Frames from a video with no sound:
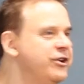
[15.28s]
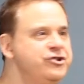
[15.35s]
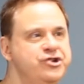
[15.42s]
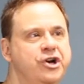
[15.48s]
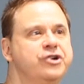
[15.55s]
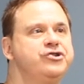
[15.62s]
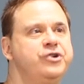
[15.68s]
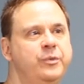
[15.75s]

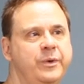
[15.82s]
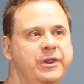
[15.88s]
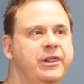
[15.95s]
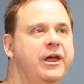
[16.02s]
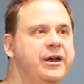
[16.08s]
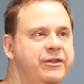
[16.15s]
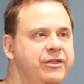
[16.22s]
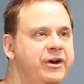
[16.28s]
conjunction with
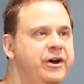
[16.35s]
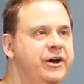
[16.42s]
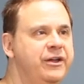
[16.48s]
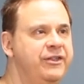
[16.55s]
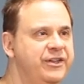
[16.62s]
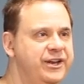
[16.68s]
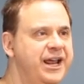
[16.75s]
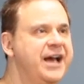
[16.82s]
like
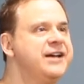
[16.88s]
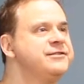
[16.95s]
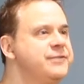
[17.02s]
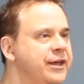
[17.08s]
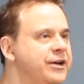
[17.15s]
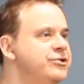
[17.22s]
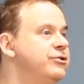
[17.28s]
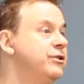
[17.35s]
the, the DAS
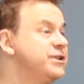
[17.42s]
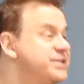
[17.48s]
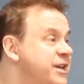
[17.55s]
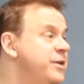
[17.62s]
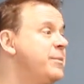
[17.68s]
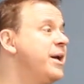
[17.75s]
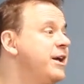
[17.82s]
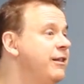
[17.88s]
lecture, it's
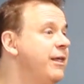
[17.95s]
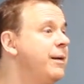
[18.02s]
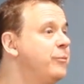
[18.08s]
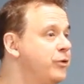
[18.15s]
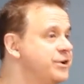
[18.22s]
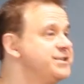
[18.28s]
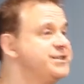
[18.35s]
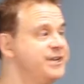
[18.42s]
going to make a lot
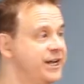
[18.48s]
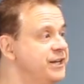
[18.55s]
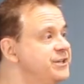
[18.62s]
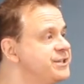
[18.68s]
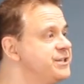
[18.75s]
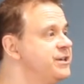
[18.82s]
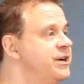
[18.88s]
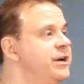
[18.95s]
more
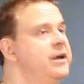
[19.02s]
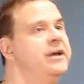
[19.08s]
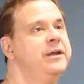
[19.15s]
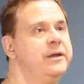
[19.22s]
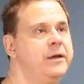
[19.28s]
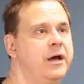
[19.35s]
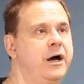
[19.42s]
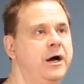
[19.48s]
sense.
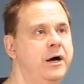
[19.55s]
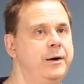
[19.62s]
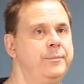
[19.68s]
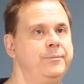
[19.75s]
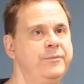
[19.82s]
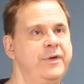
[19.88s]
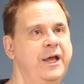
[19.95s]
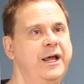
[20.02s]

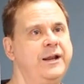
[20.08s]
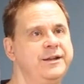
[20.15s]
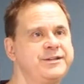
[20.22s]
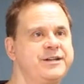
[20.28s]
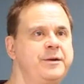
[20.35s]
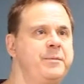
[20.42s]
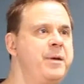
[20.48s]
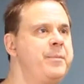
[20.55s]
Um, and it's
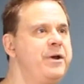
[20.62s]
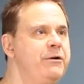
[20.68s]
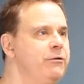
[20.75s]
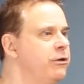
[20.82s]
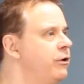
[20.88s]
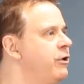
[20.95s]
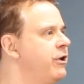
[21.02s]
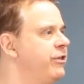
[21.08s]
going to be a better
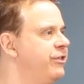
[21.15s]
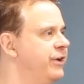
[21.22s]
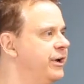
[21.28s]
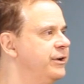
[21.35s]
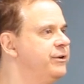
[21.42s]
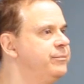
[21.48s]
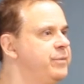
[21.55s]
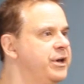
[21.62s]
learning
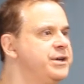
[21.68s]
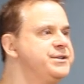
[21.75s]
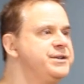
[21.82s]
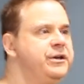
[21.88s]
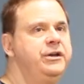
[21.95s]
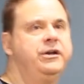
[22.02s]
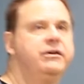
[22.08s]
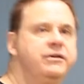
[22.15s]
thing because
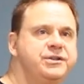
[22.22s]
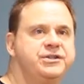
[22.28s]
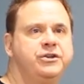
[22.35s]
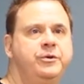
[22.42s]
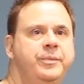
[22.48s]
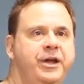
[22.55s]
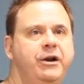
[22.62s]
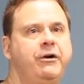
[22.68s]
then you can
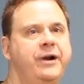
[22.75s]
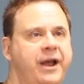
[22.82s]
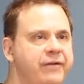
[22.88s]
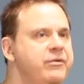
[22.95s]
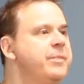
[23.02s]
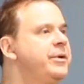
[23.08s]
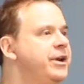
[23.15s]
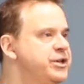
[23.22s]
zoom in on
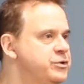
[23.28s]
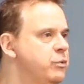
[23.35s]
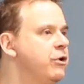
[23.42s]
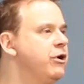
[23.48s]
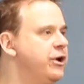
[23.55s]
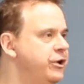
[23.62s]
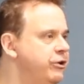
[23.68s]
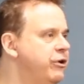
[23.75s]
everybody's
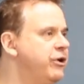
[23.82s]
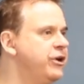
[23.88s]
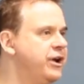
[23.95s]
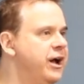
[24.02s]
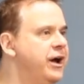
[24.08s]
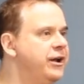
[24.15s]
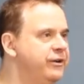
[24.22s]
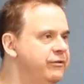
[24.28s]
work and you
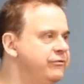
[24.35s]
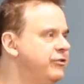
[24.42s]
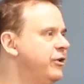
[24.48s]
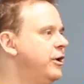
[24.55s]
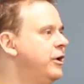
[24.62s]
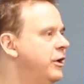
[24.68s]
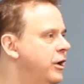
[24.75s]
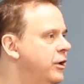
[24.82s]
can kind of
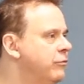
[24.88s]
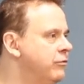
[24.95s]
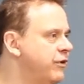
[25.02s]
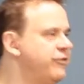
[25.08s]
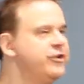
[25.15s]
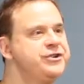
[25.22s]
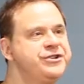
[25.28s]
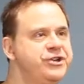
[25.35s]

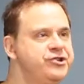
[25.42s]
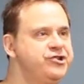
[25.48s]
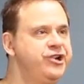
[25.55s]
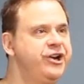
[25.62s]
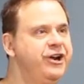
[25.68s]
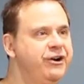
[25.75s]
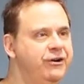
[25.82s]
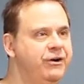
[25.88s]
reverse
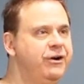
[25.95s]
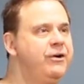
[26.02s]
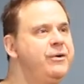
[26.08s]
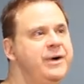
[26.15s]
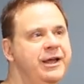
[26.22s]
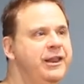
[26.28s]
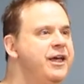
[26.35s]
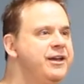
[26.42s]
engineer, oh,
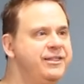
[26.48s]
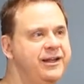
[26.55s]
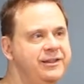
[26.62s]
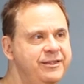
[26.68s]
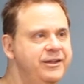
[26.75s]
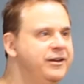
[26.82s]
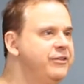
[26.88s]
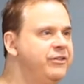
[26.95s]
I like
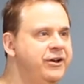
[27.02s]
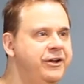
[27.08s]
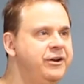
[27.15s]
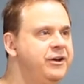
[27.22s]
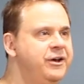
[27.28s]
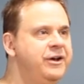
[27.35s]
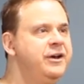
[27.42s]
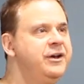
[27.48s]
that thing
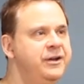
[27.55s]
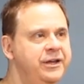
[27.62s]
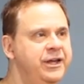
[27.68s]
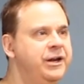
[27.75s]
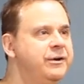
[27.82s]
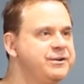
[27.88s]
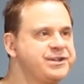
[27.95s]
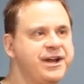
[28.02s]
that
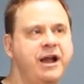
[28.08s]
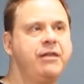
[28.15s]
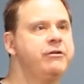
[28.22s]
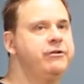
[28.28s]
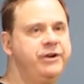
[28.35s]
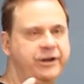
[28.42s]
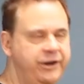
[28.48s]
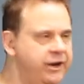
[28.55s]
you know
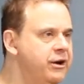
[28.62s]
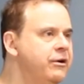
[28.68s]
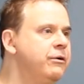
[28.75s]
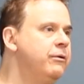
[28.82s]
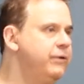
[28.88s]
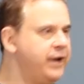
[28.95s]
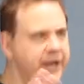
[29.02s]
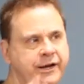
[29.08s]
Skylar did here
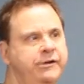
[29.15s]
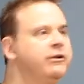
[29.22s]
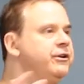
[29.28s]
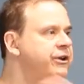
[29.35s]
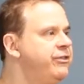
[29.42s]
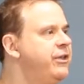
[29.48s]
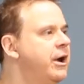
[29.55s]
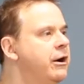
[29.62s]
or Daniel
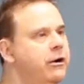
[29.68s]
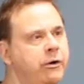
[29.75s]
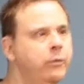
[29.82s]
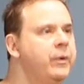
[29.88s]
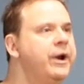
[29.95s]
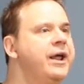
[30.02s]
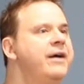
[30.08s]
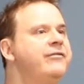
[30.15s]
did there or
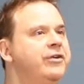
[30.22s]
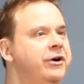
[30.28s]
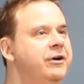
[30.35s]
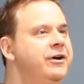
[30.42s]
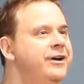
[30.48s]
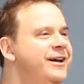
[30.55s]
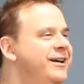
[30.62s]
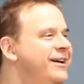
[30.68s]
whatever.